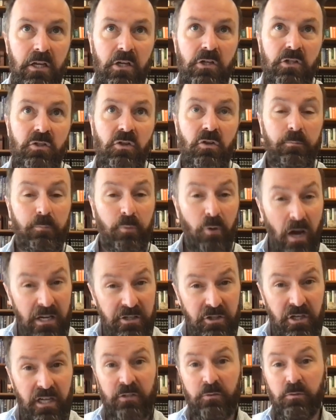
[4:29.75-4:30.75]
So the
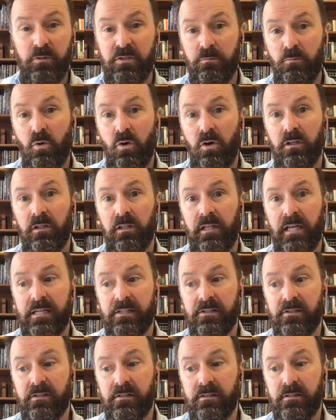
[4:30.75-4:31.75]
project was more or
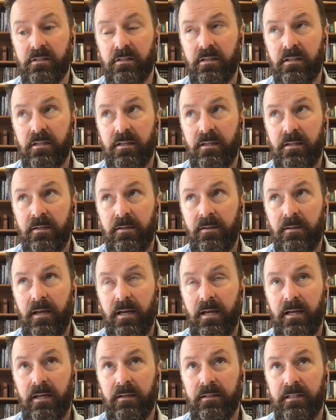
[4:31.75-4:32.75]
less
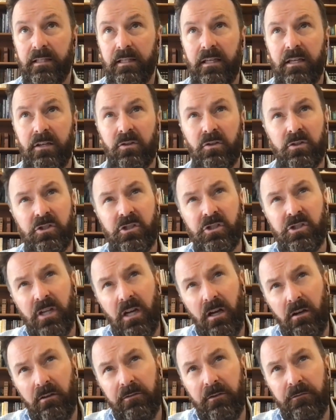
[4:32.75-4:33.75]
either
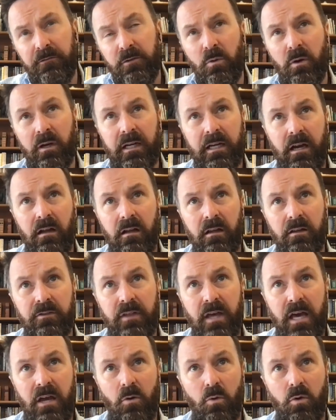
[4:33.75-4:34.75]
shelved, if you want to call it
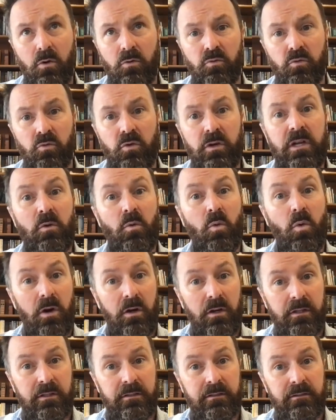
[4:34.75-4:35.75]
that, or
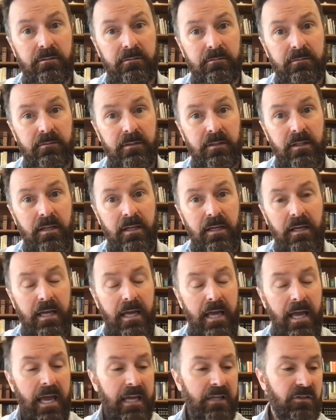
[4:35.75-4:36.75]
reworked.
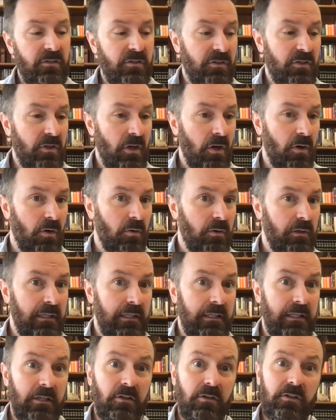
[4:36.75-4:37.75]
And so
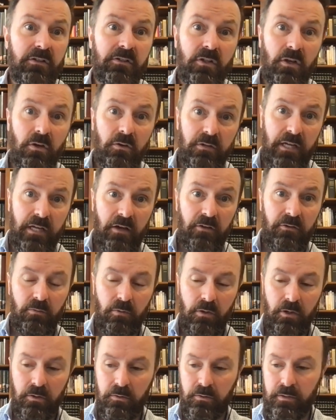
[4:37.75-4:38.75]
years go down the
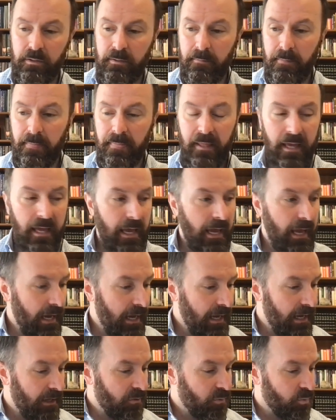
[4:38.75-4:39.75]
road,
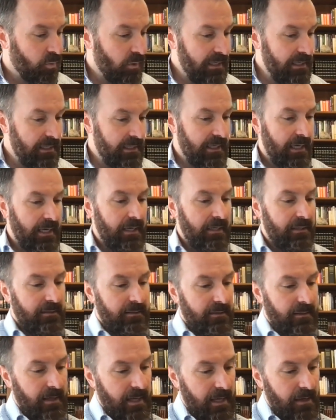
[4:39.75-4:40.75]
and we
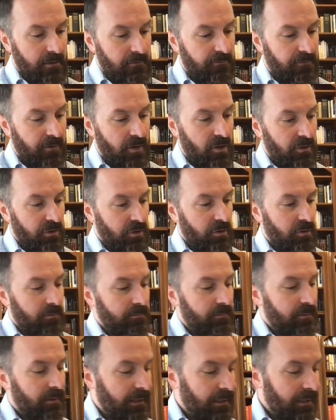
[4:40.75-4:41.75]
get a
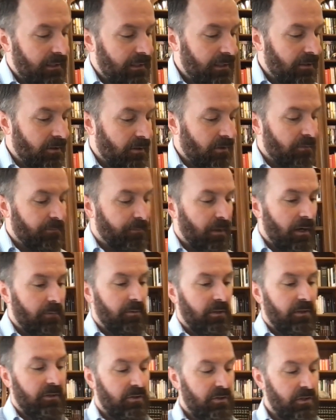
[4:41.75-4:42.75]
volume here
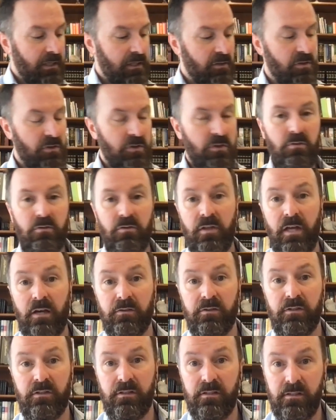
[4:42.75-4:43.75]
published in
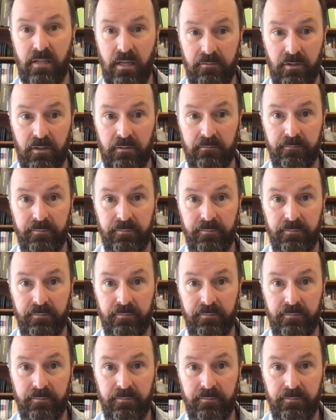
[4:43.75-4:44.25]
2007.